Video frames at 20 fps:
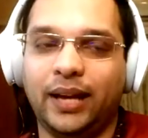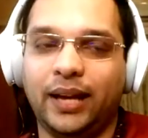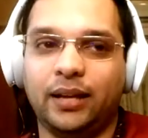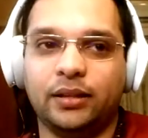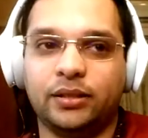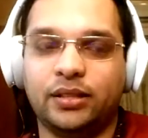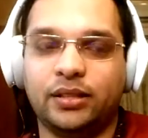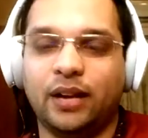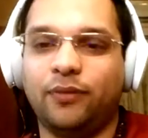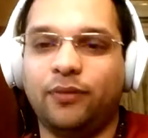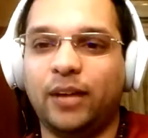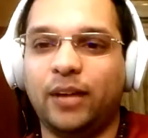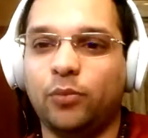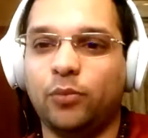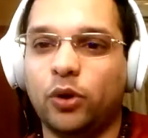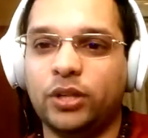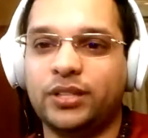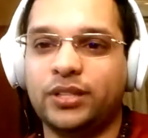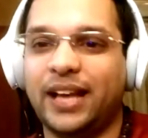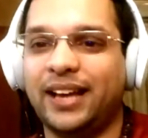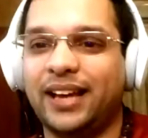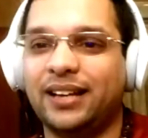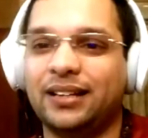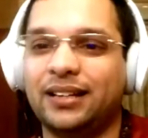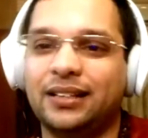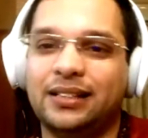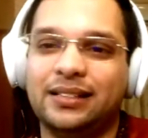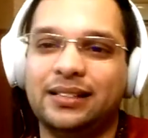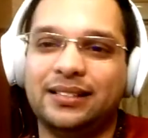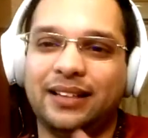stuff like
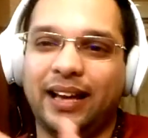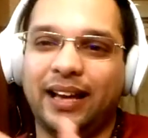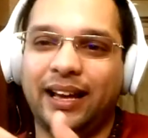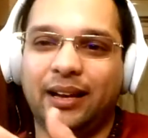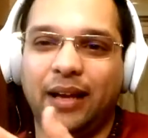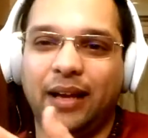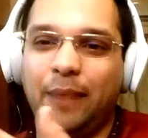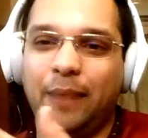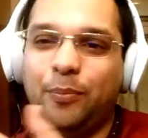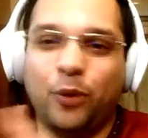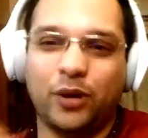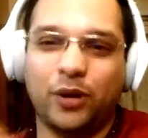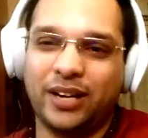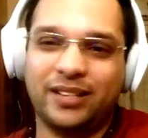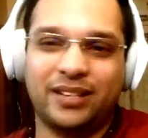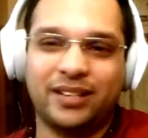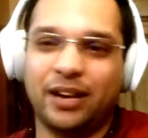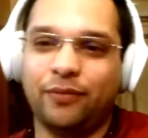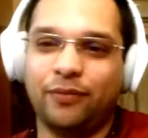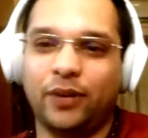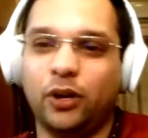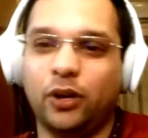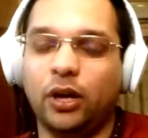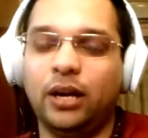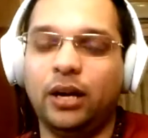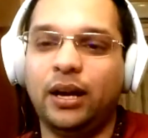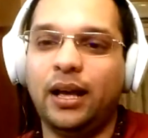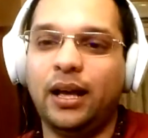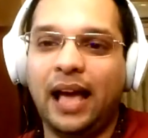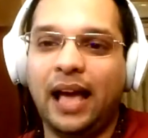motorcycles, like imported stuff and all,
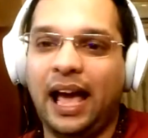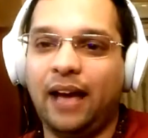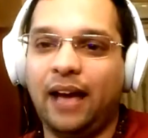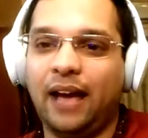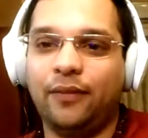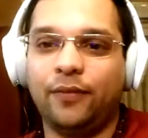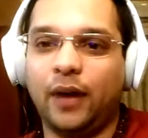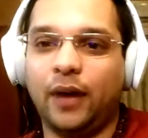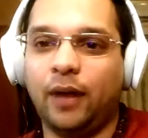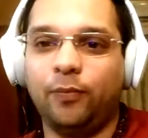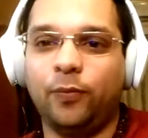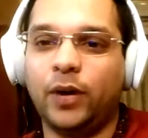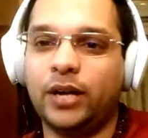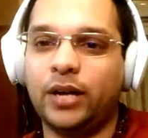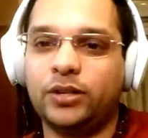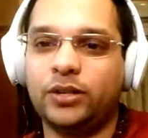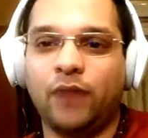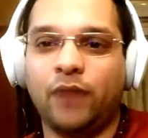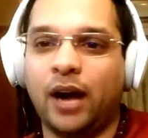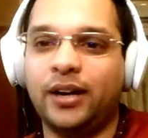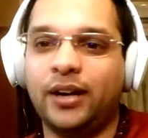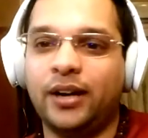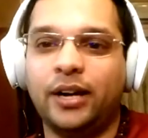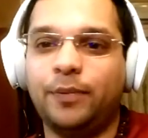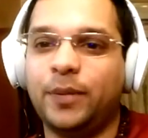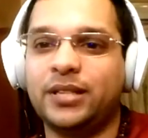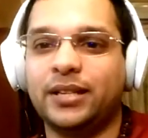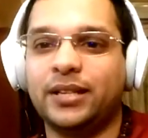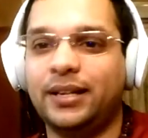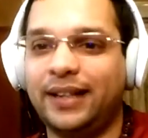have upwards of 100%
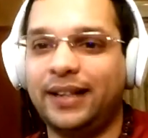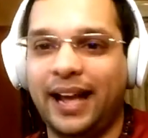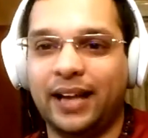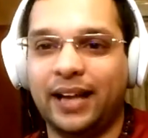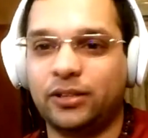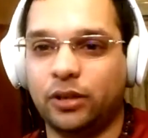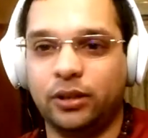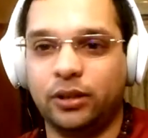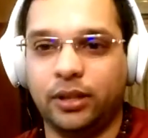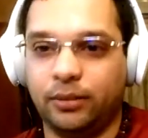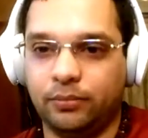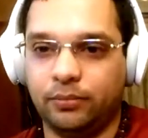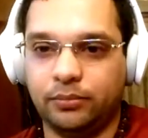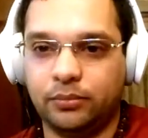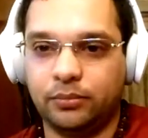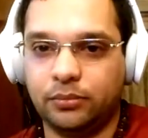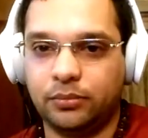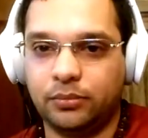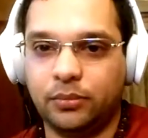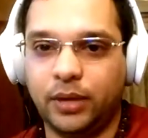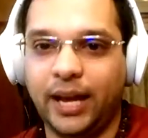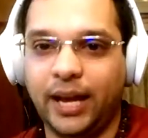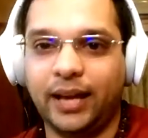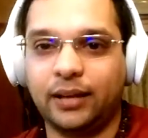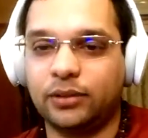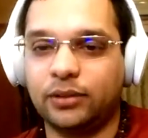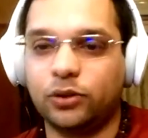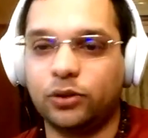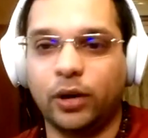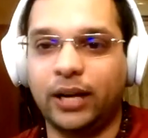tax on them, right?
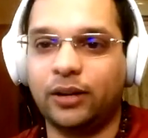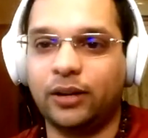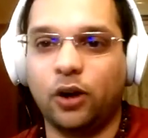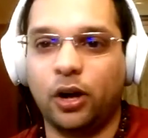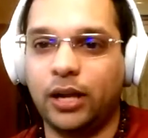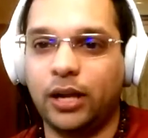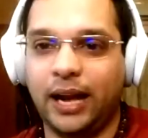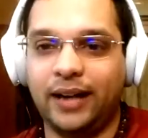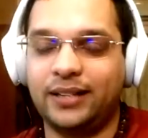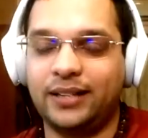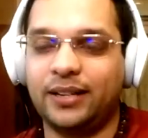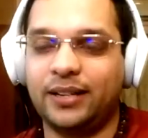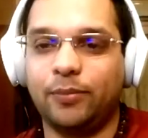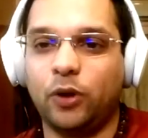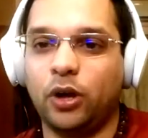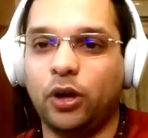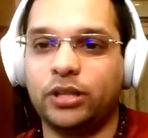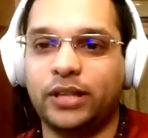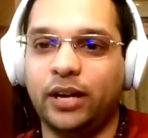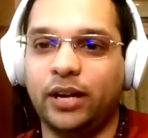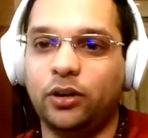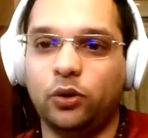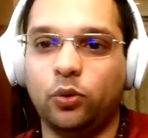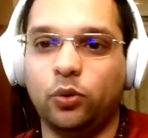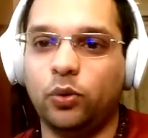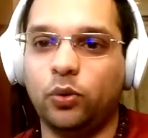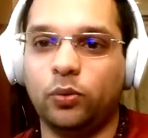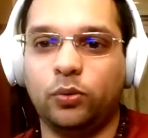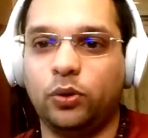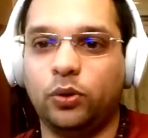So it ends up costing
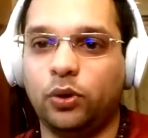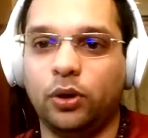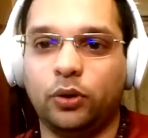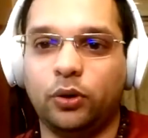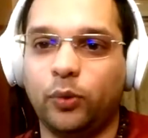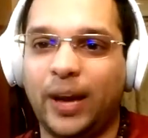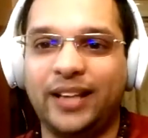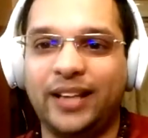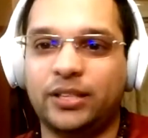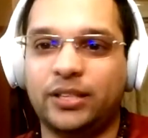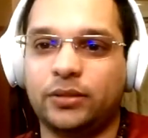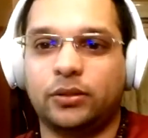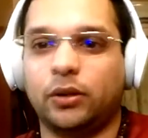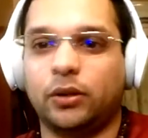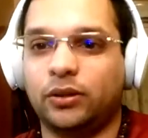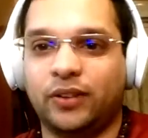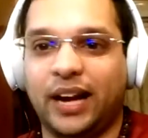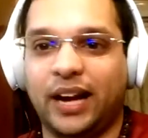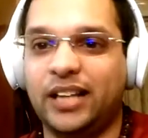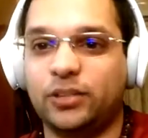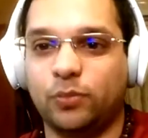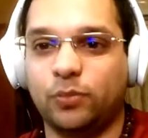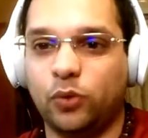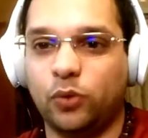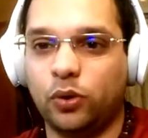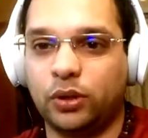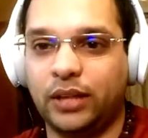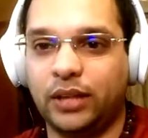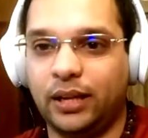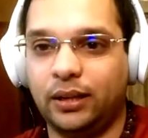twice or thrice
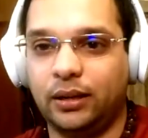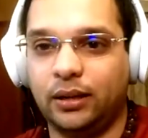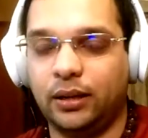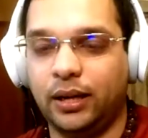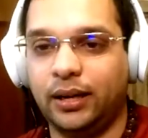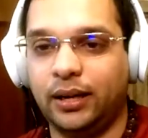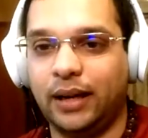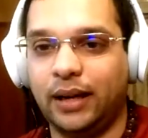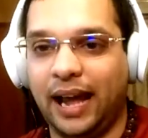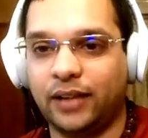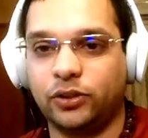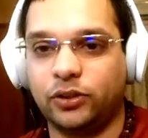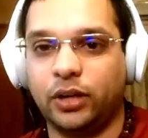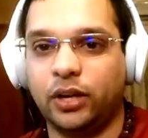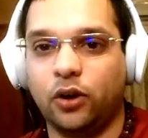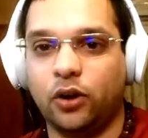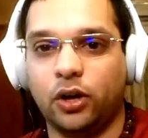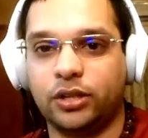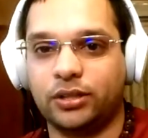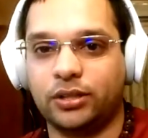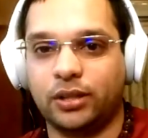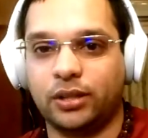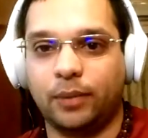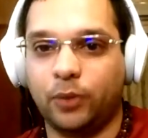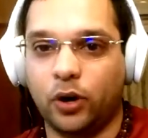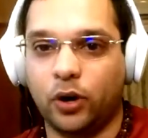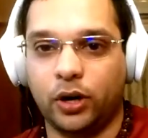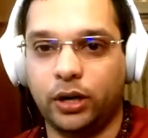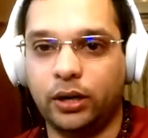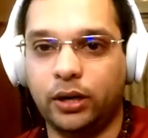more than it actually costs
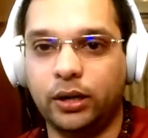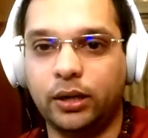abroad.